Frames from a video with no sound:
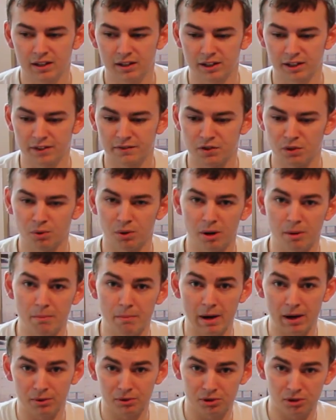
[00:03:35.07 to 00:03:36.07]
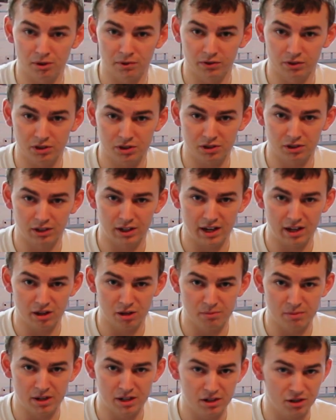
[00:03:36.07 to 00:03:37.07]
Like if you want to mouse over a certain
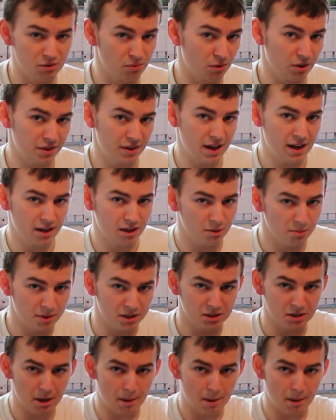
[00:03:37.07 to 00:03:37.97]
element and you want that element